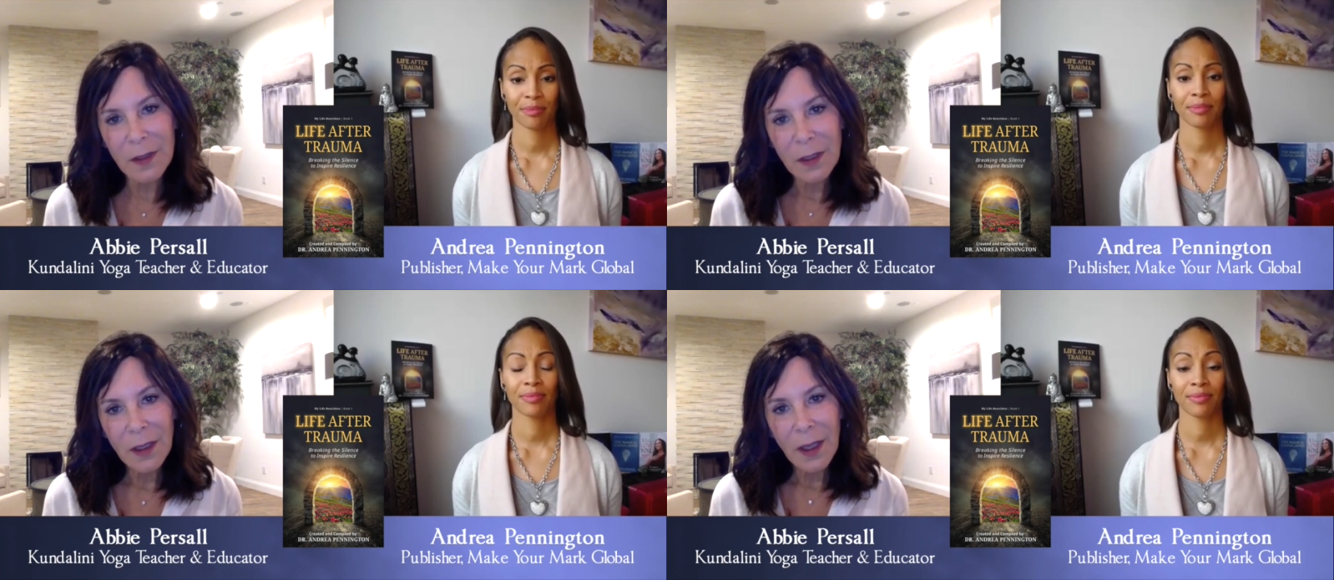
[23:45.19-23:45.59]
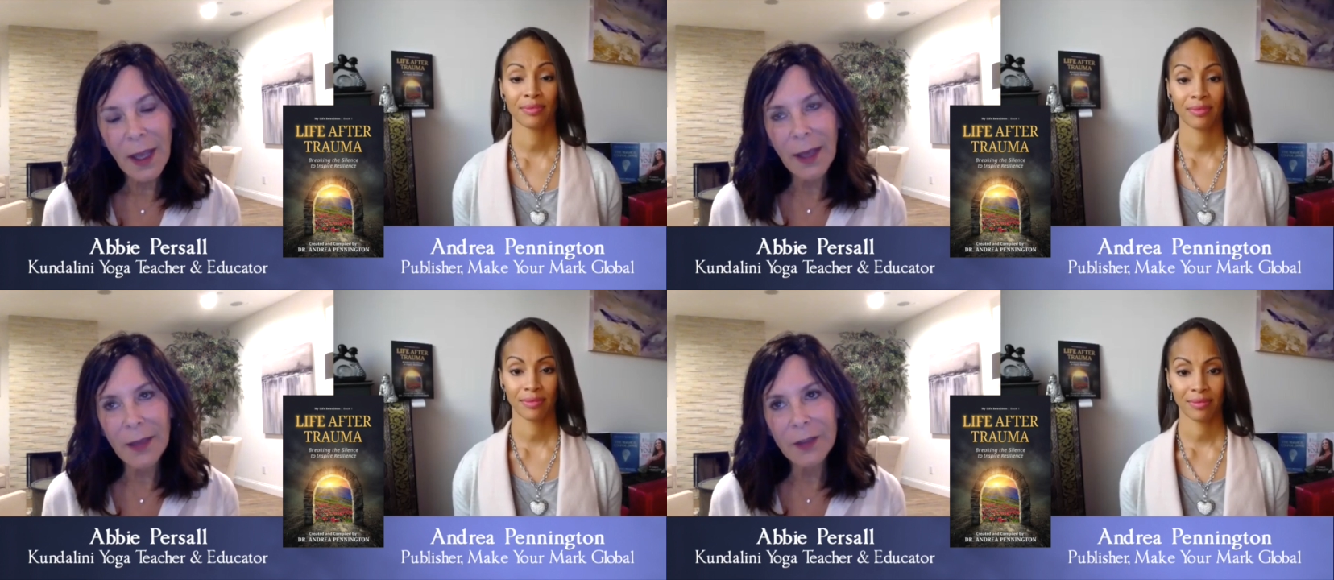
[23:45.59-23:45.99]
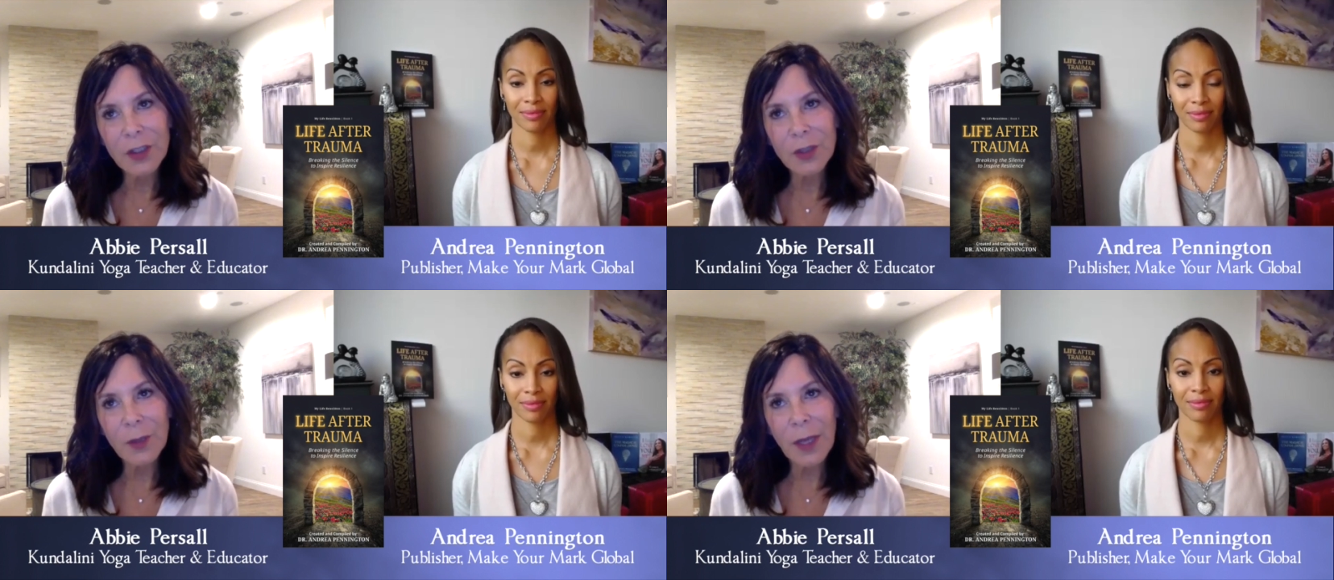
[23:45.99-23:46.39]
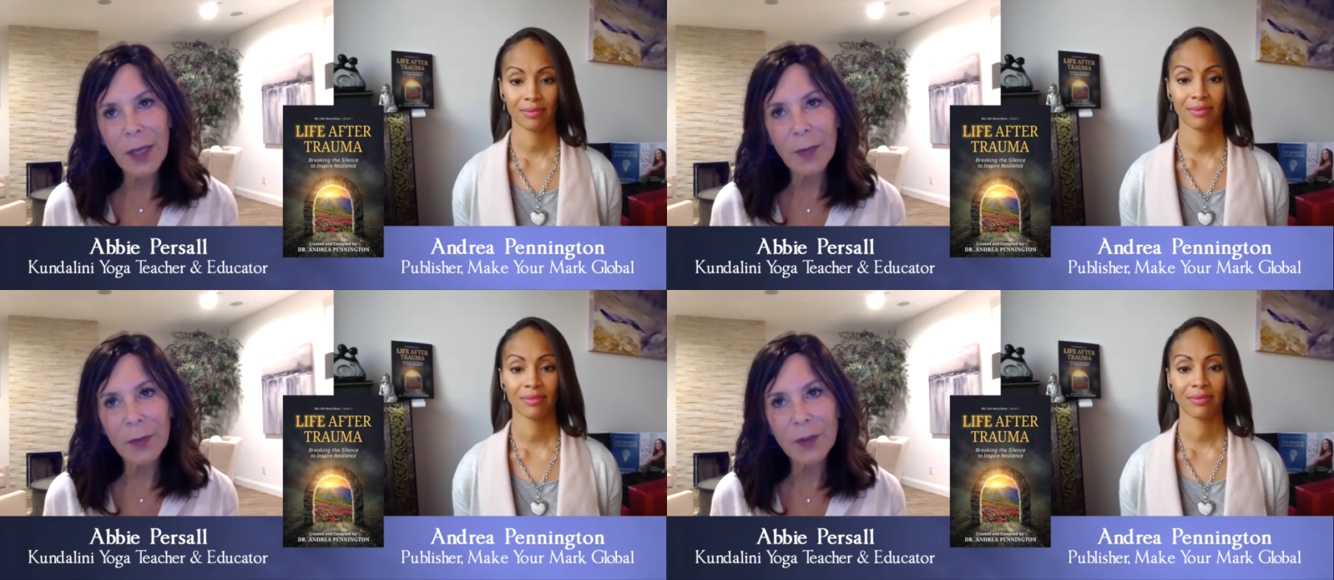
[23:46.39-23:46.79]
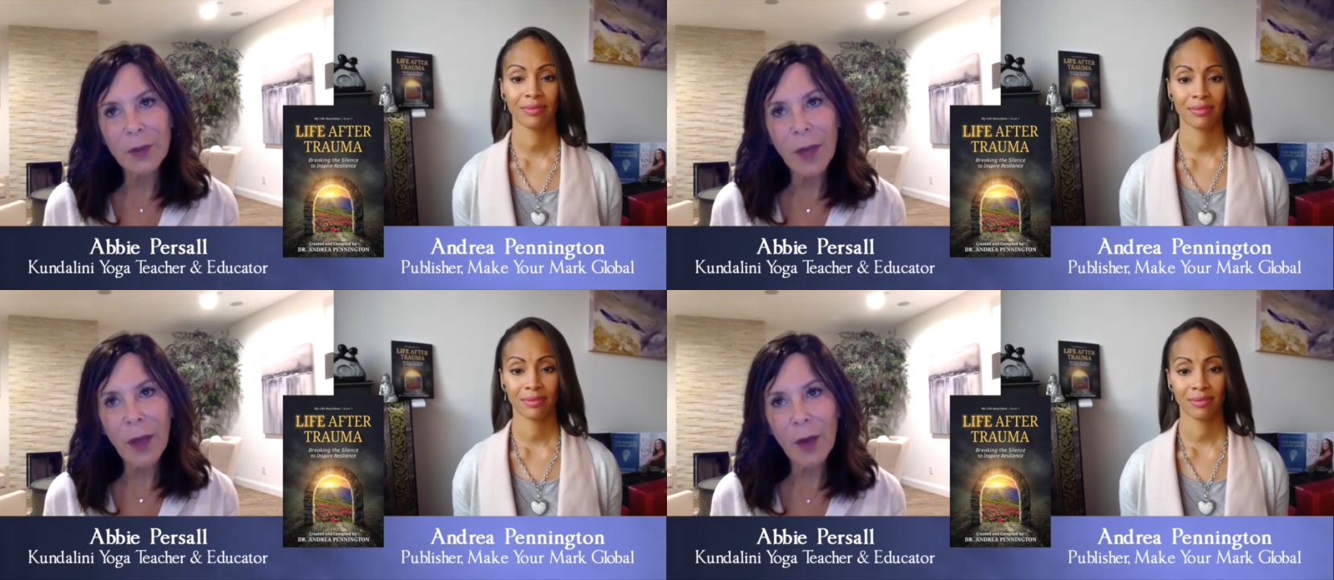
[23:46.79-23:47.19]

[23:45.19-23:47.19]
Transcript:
Speaker 1: and to be able to help